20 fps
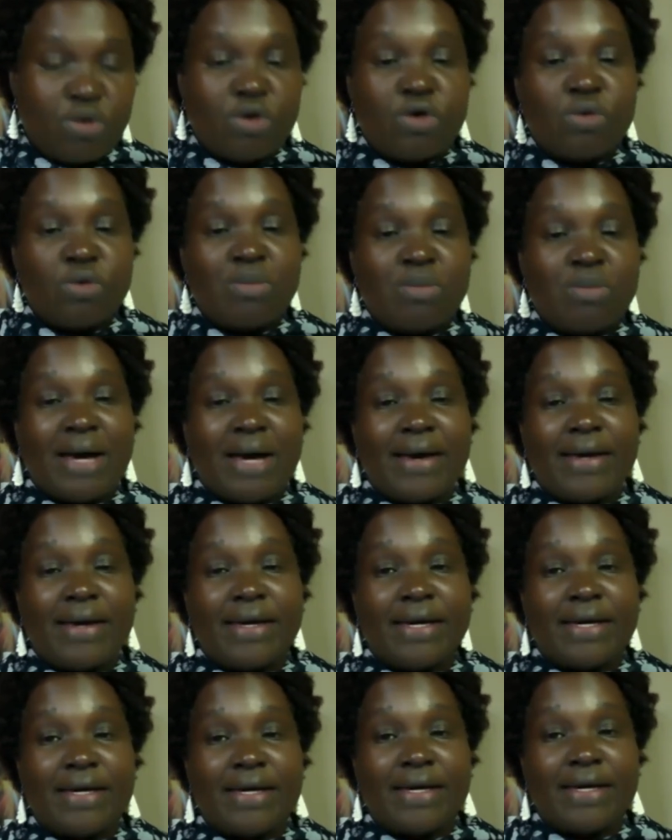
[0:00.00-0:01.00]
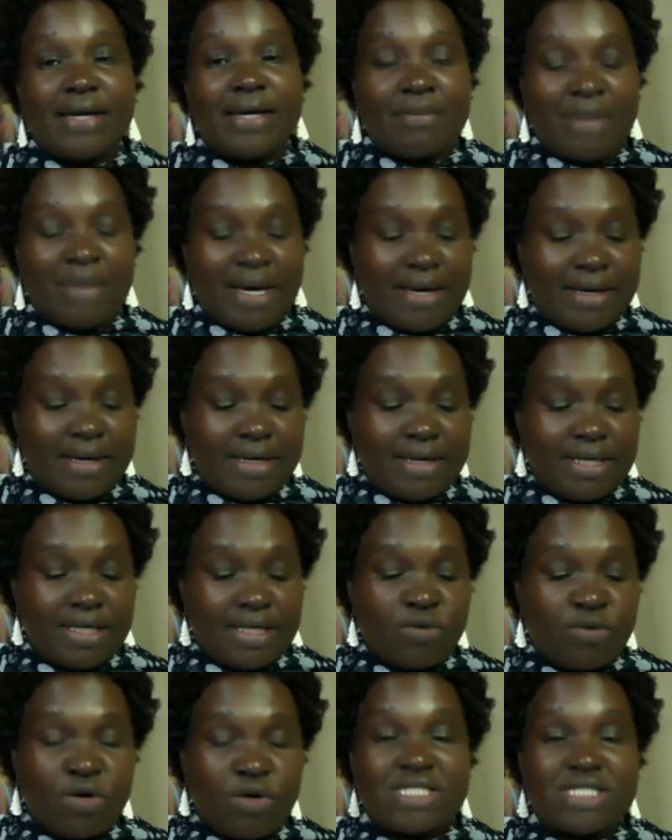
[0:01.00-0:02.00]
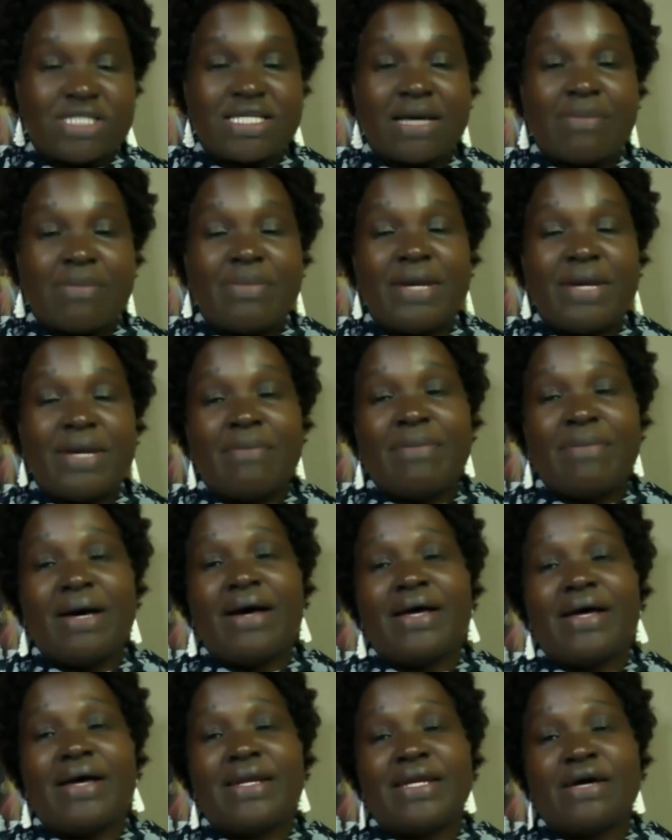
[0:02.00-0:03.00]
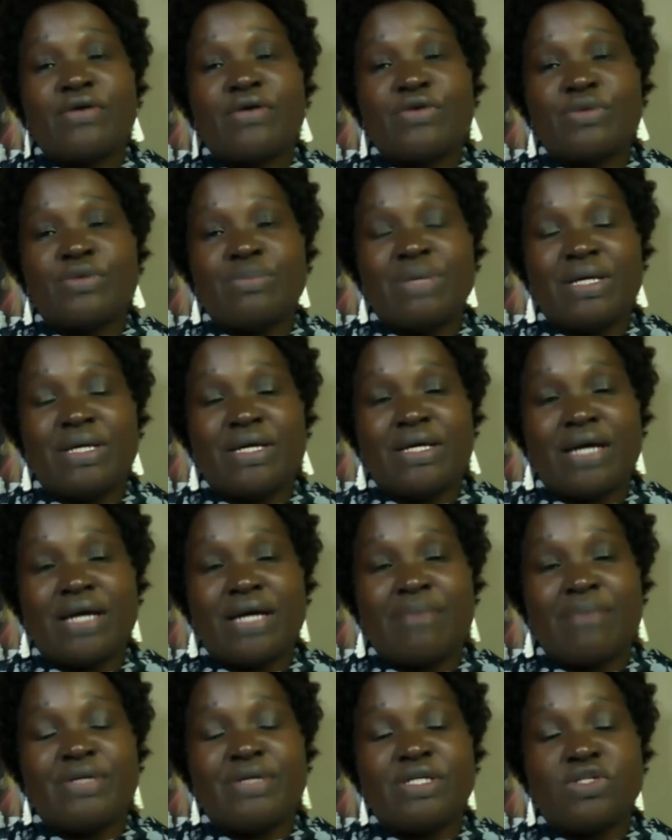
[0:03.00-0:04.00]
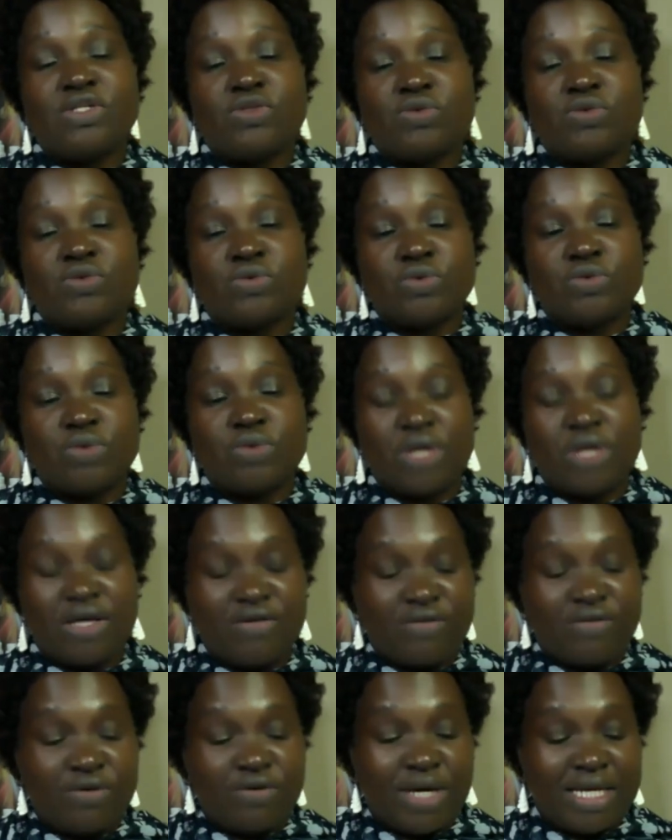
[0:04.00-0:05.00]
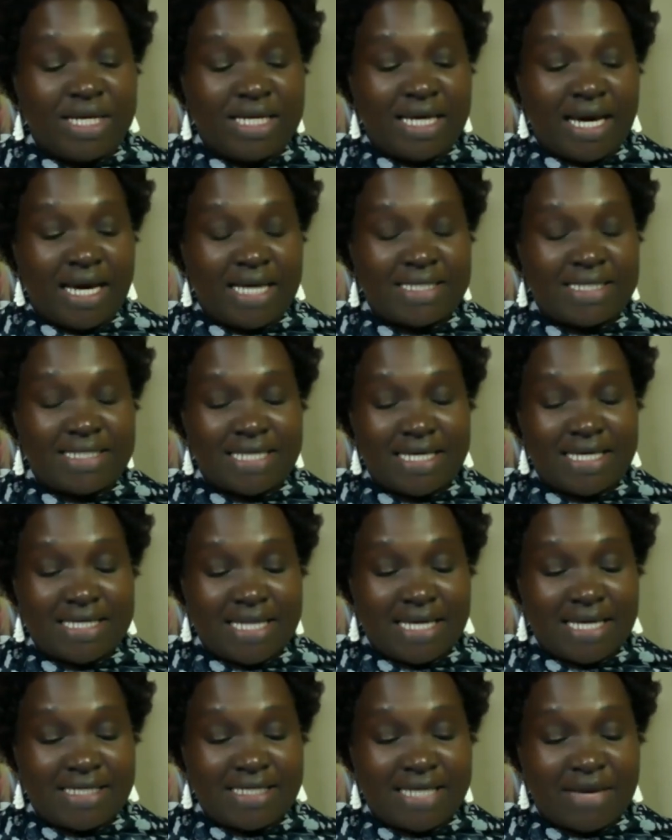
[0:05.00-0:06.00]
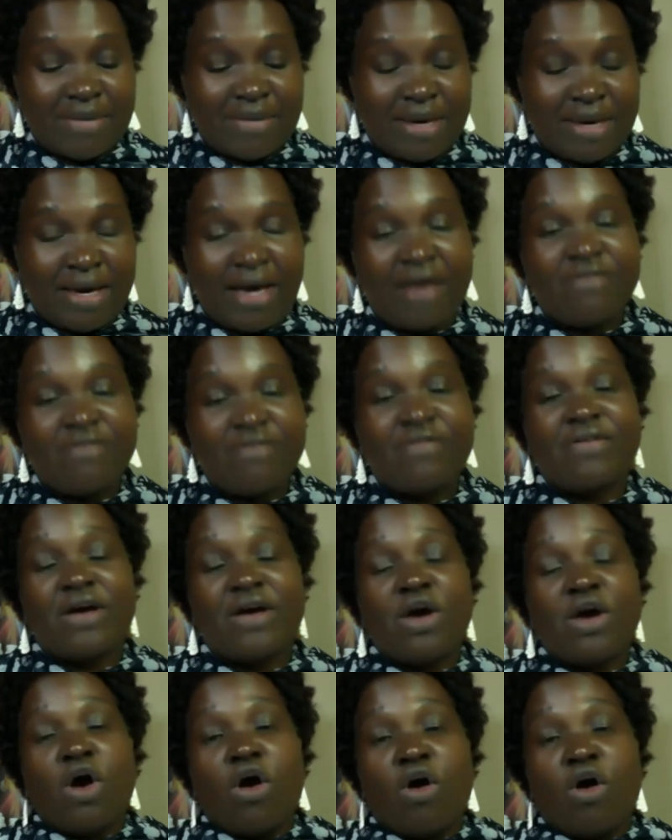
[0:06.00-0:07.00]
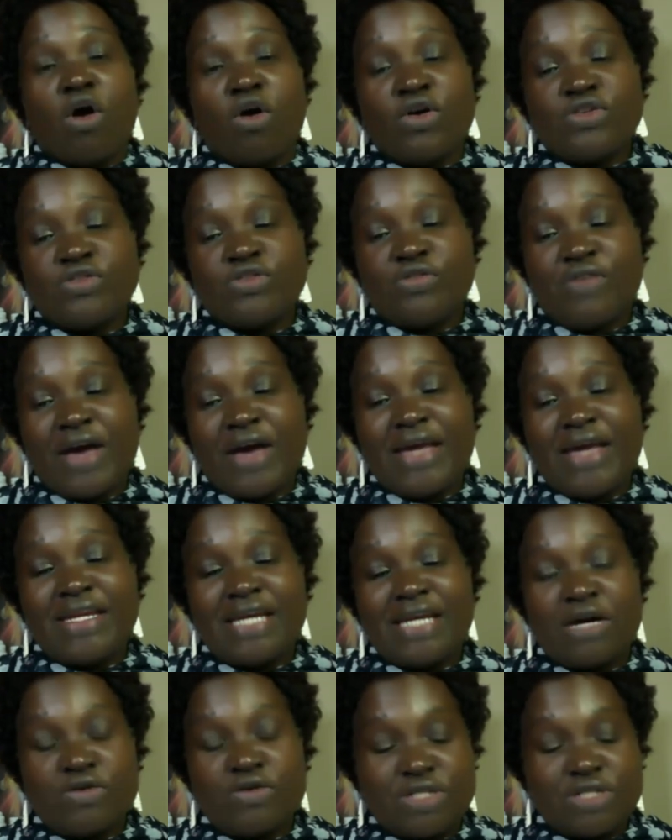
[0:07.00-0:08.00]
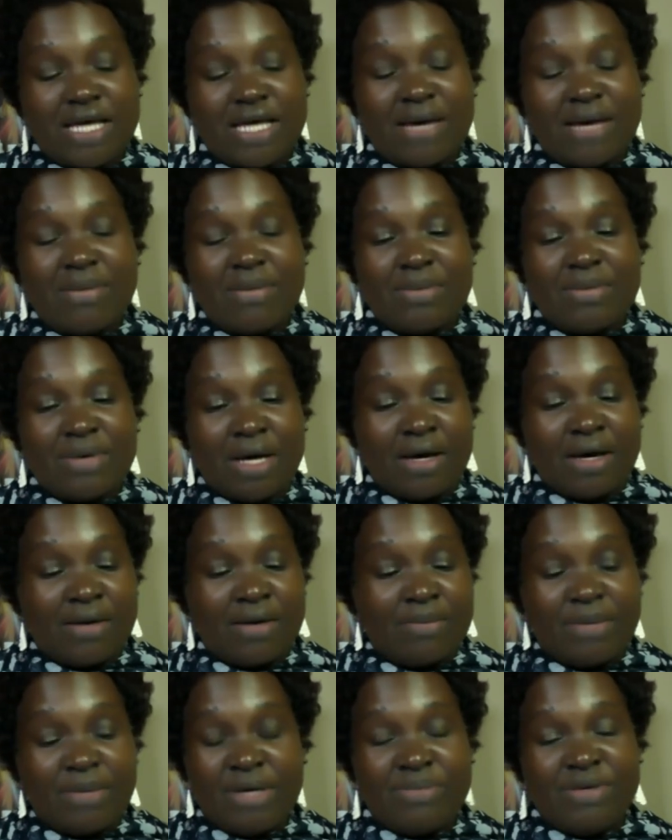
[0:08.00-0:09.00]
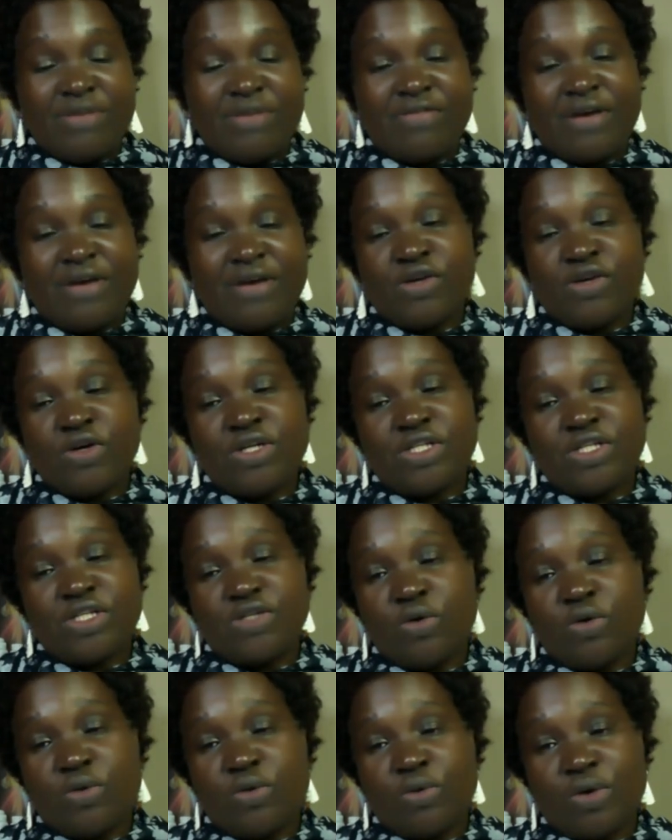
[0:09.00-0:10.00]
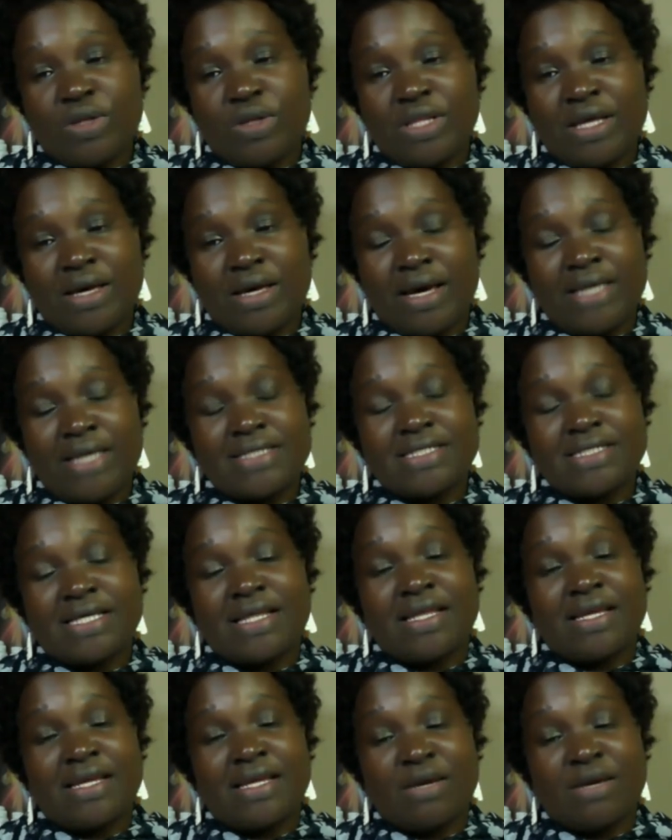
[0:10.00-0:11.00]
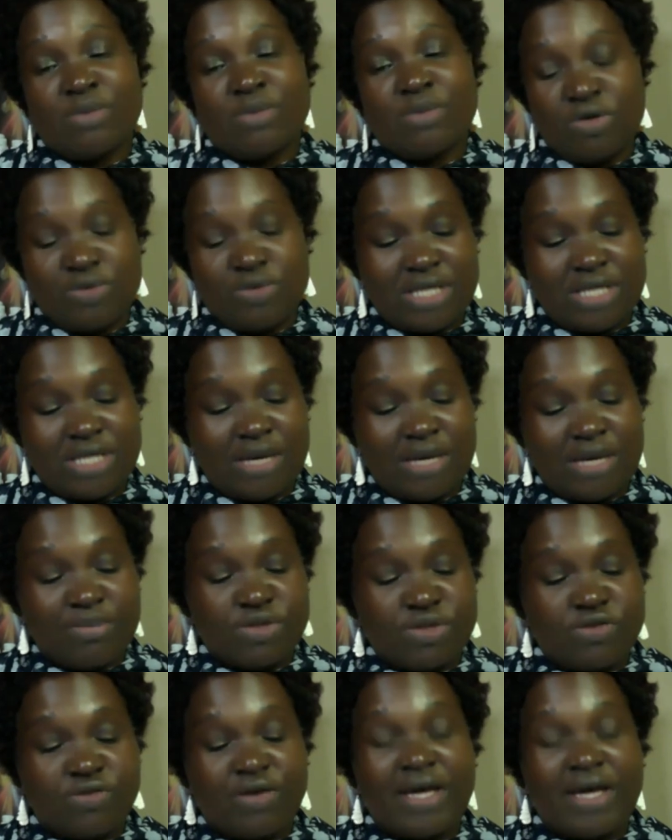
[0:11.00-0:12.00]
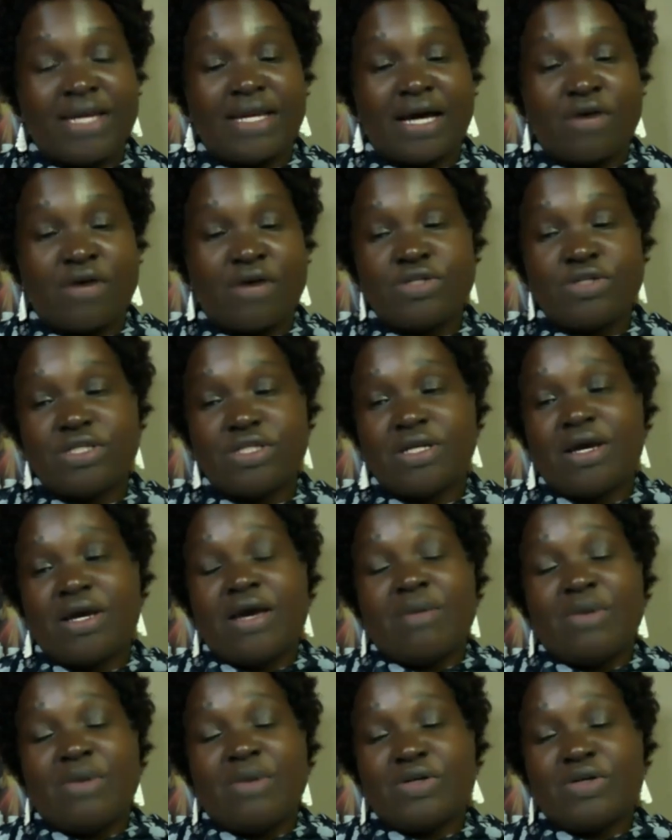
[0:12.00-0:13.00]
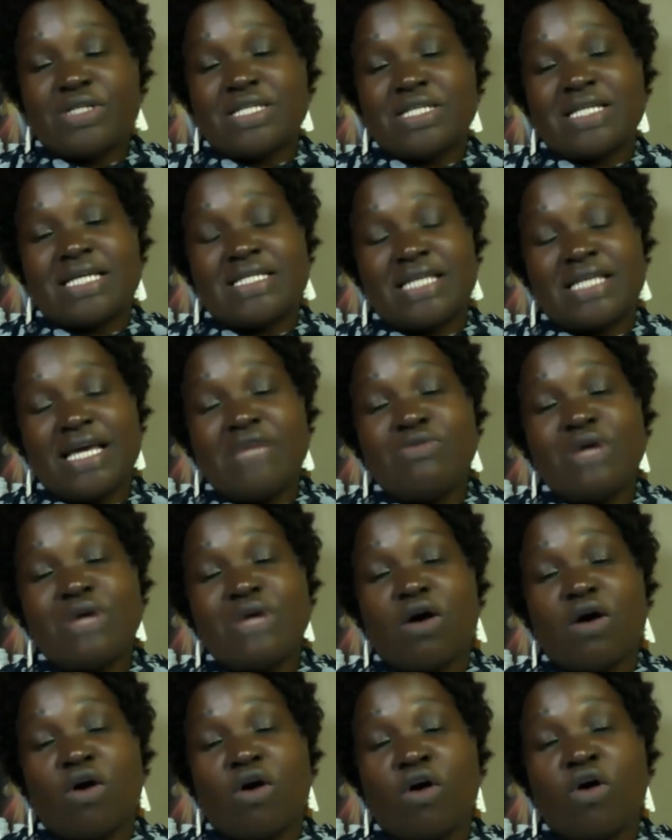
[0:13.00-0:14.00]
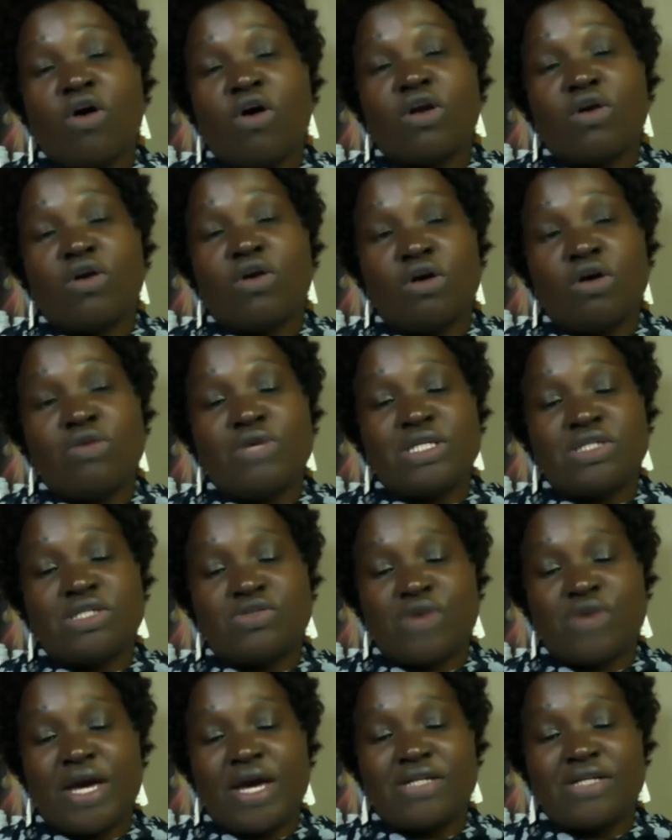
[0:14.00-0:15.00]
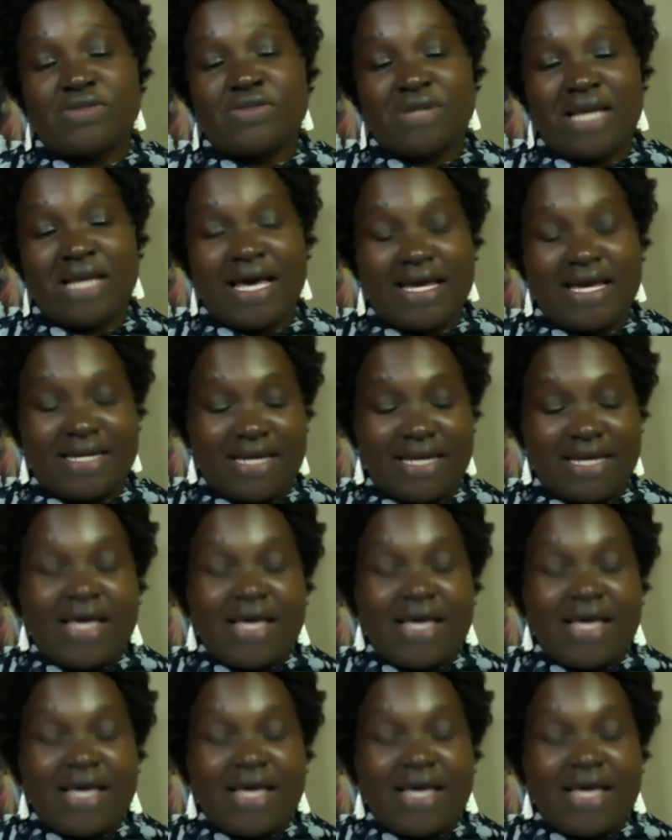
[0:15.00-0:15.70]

my WhatsApp number, and I would be happy to give you any answer that I may have, or to find out some, maybe if I don't know what the answer, then I'm always happy to find out, because as I said, we are all always trying to learn.